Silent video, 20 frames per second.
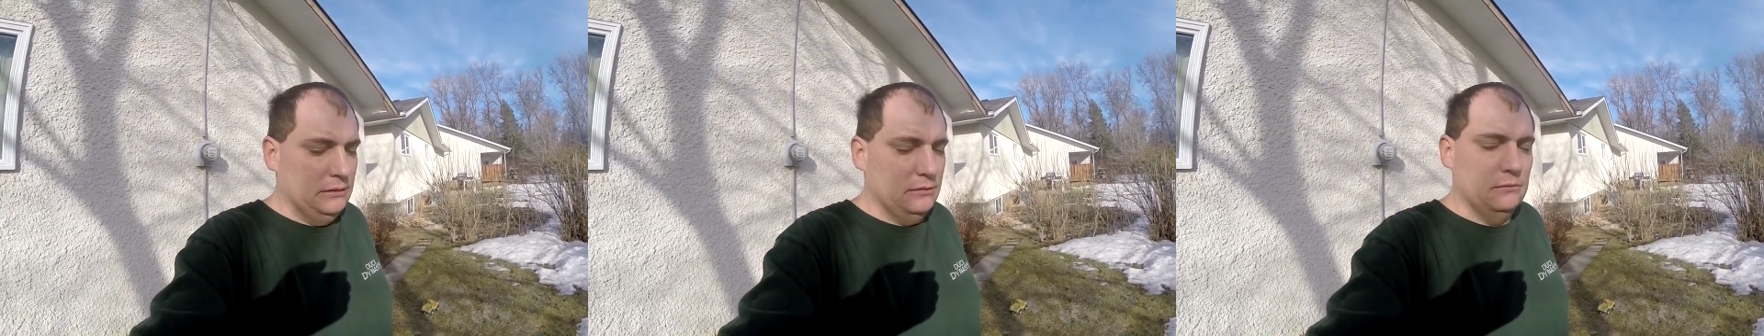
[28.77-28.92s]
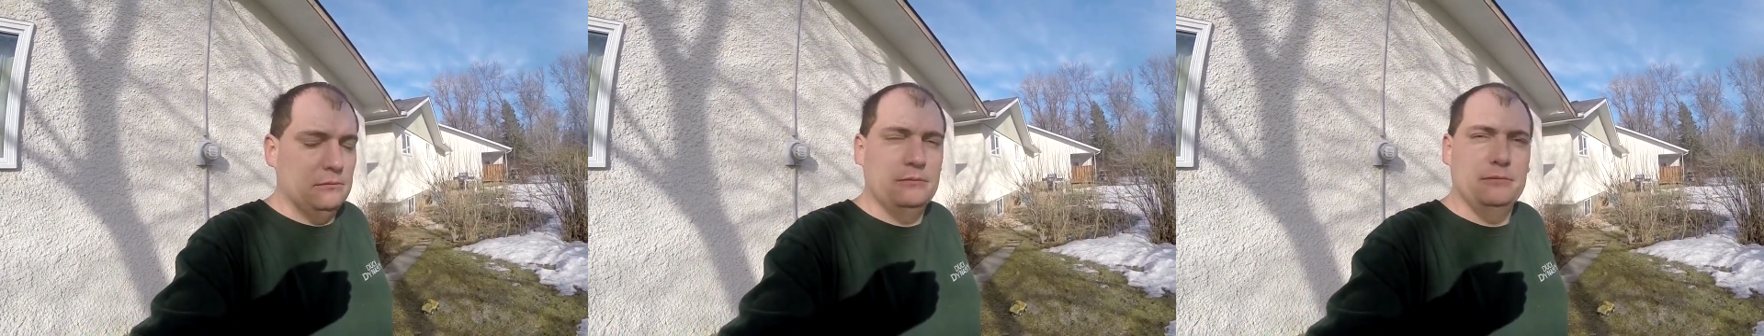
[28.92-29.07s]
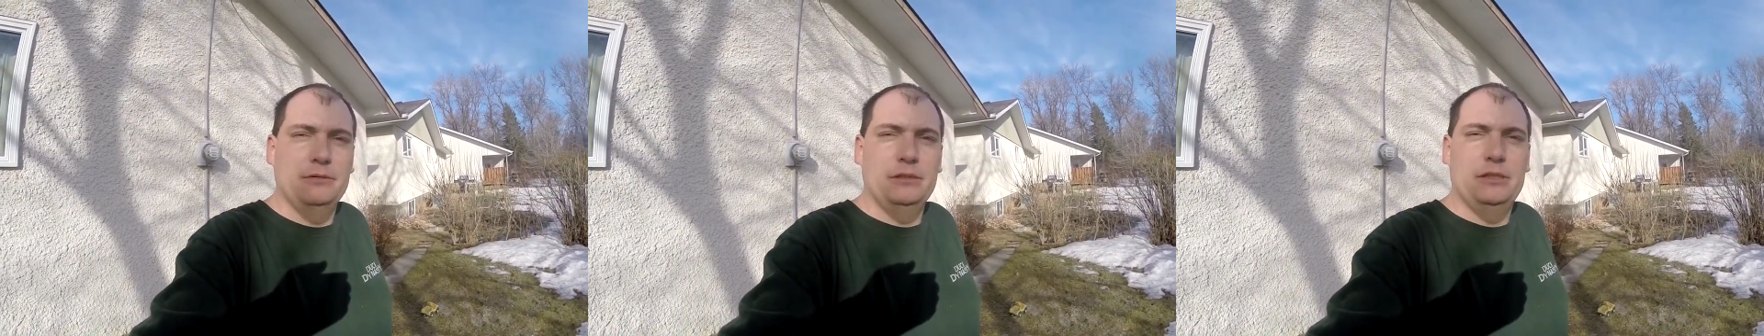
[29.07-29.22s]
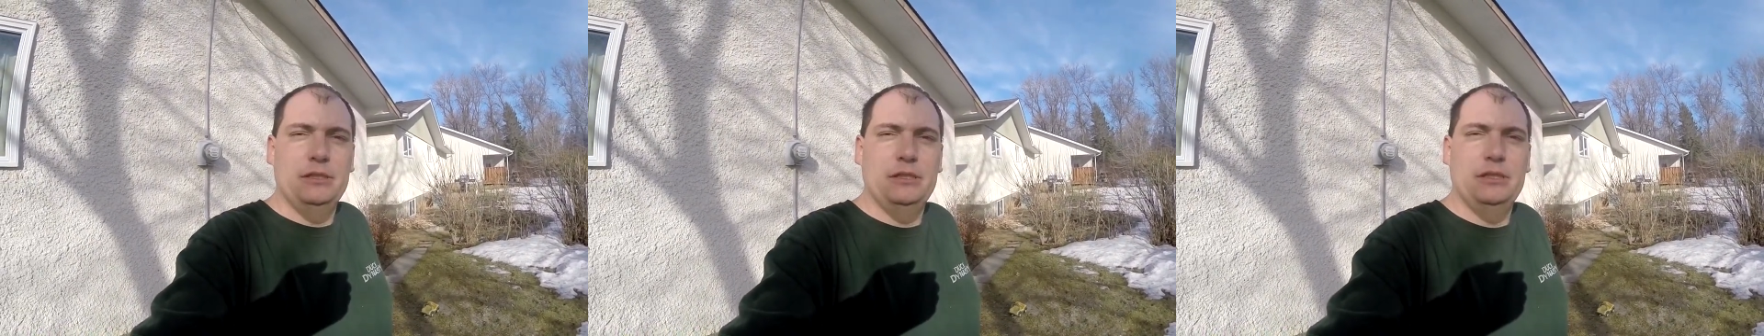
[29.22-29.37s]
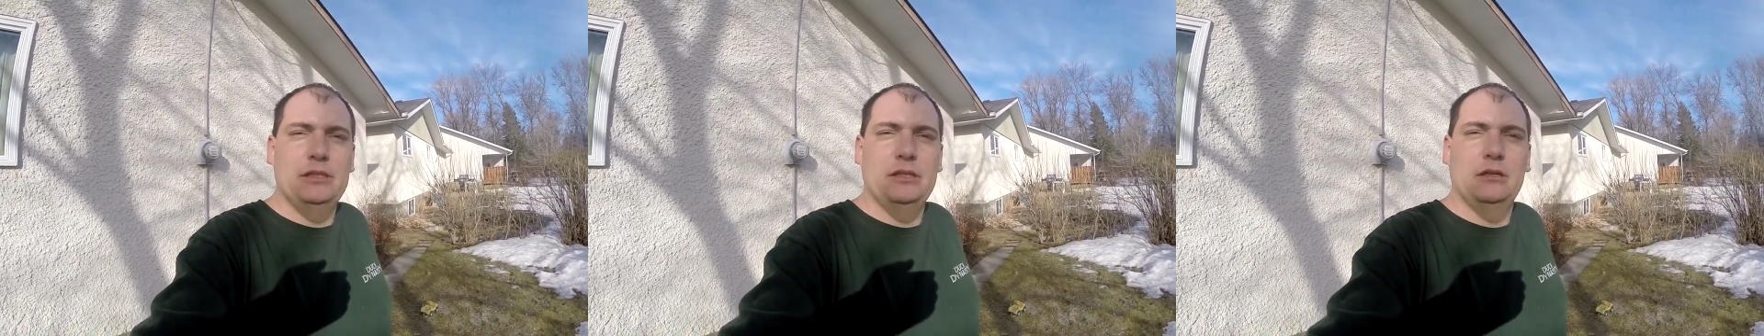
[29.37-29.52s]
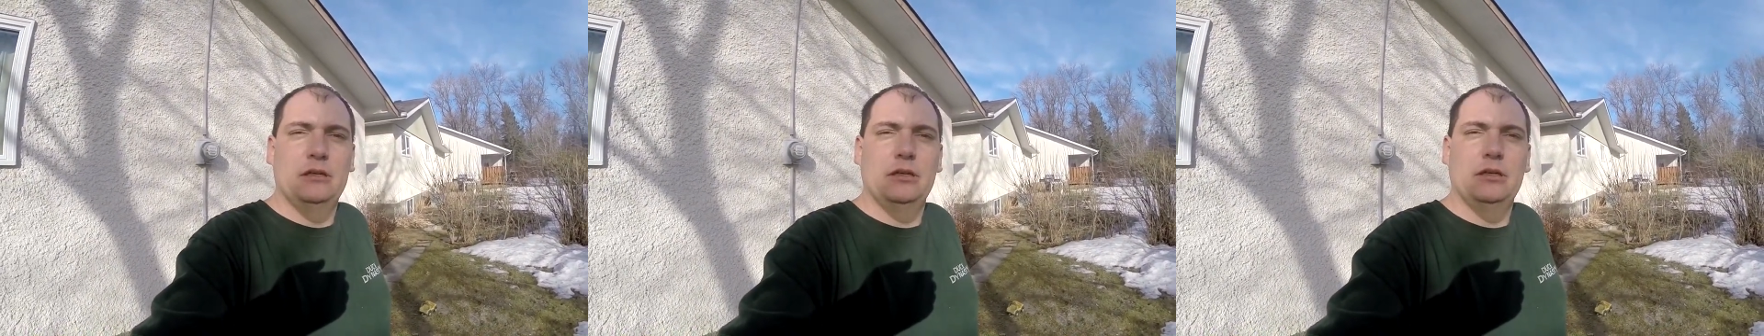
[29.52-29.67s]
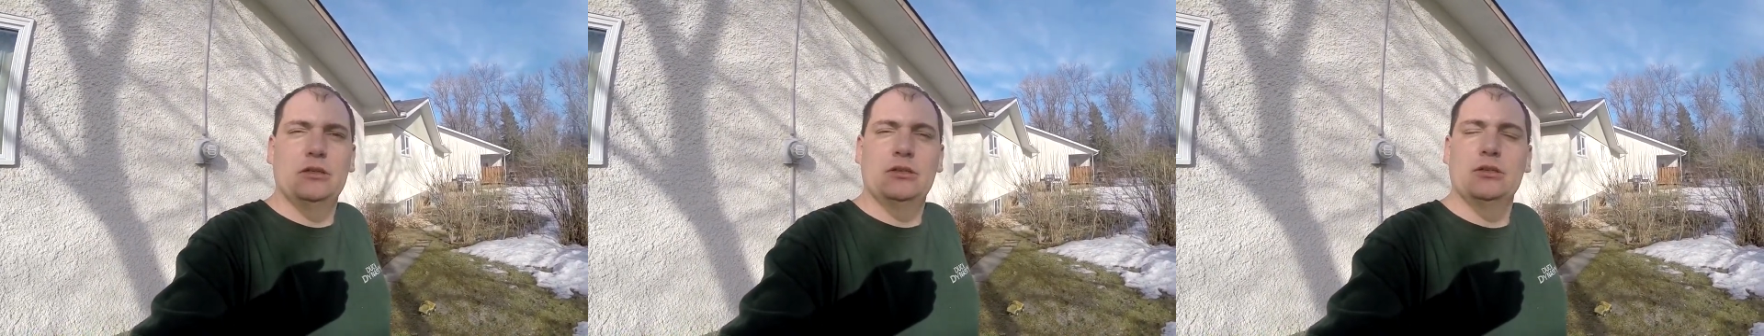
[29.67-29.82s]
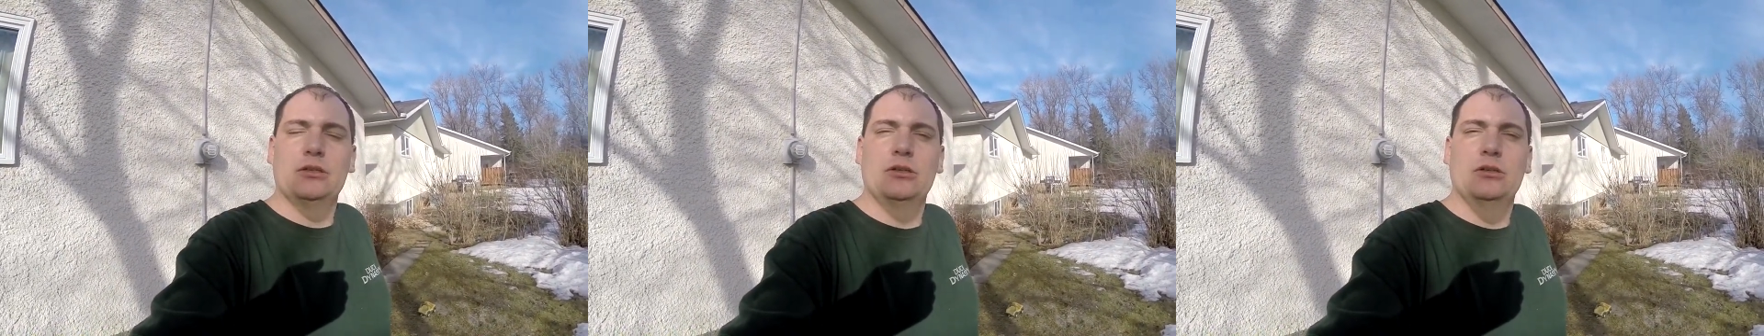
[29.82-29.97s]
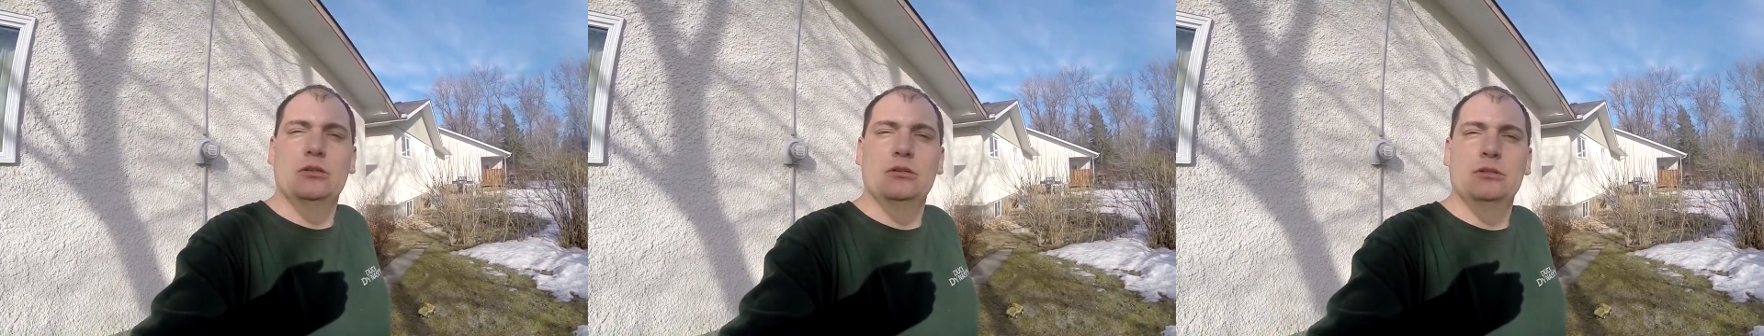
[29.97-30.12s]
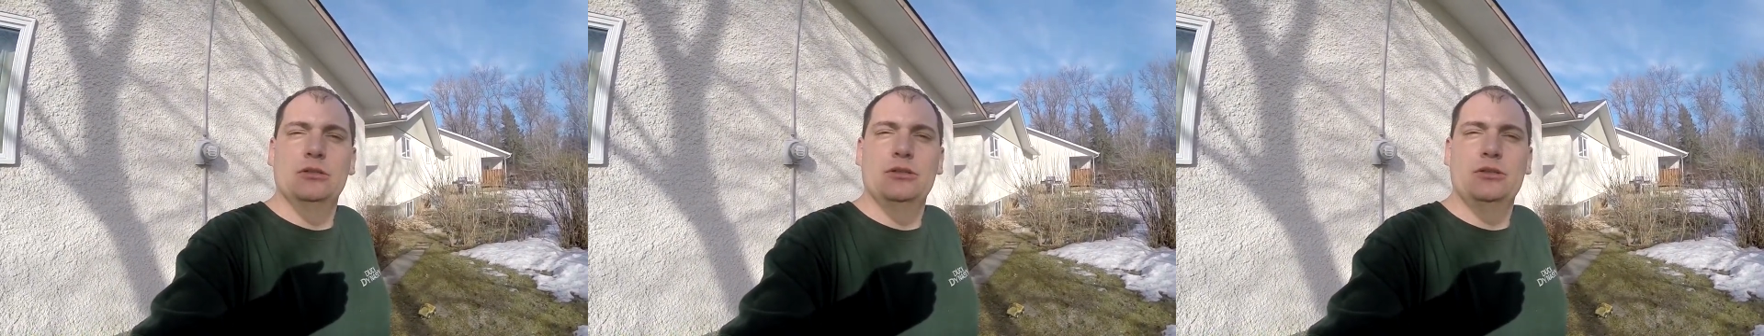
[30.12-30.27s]
we are
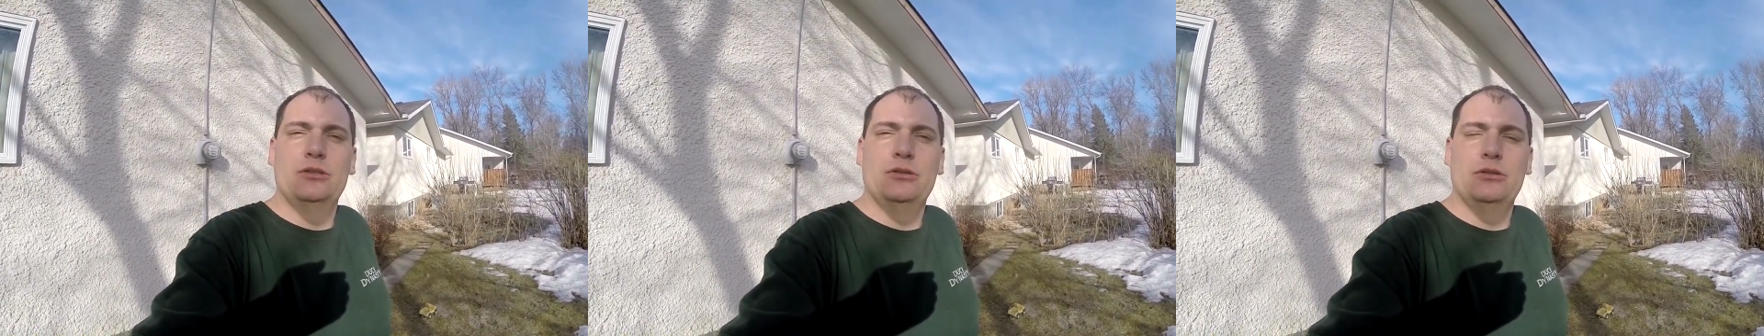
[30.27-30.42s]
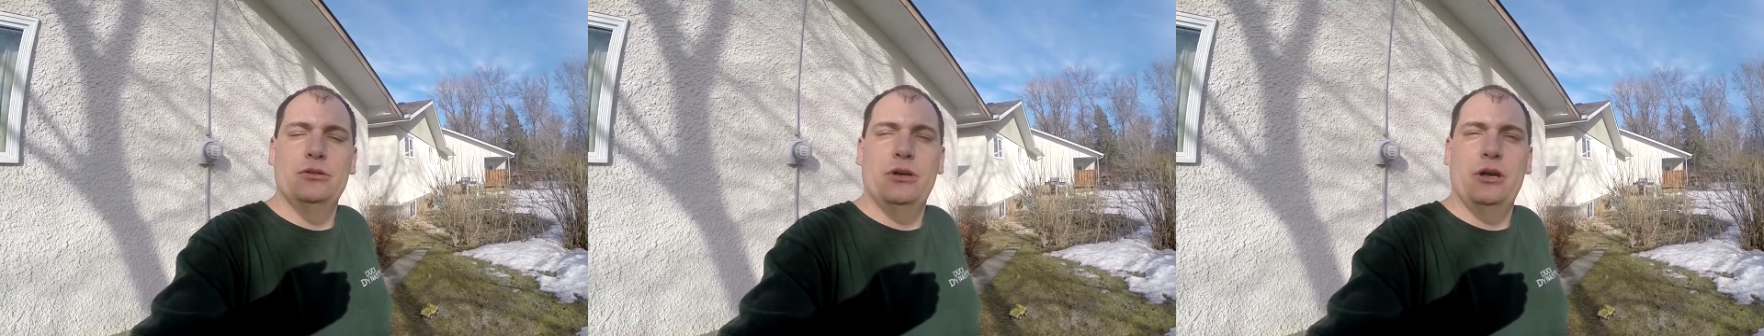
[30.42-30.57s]
going to